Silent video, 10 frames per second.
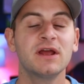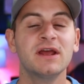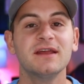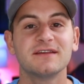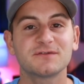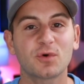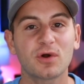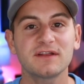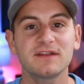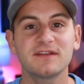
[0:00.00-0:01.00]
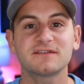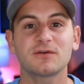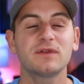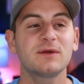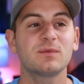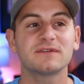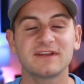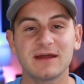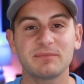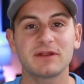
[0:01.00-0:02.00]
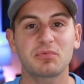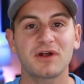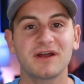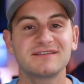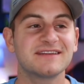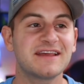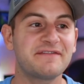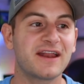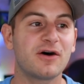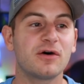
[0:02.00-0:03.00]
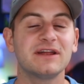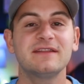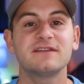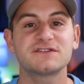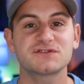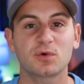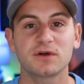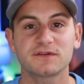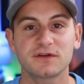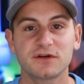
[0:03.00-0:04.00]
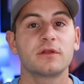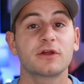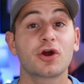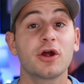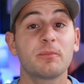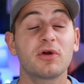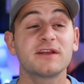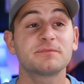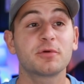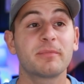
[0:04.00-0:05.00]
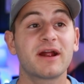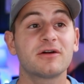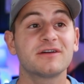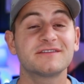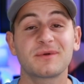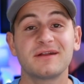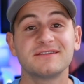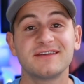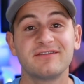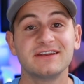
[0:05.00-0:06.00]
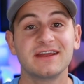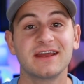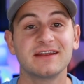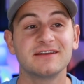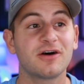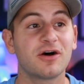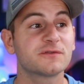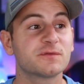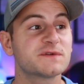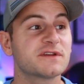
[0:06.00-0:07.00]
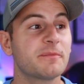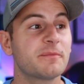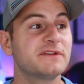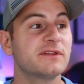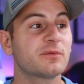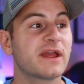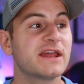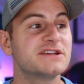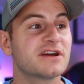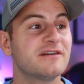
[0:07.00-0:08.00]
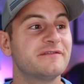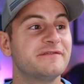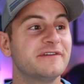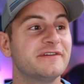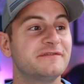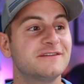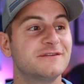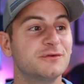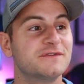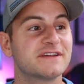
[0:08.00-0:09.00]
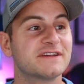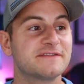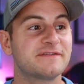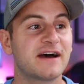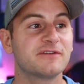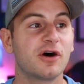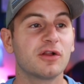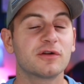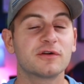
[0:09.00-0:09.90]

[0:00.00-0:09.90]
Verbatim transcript: Historically, this only will dampen the prices, if at all, in the short term. The current price per barrel is around $78, which was up between the range of $50 to $65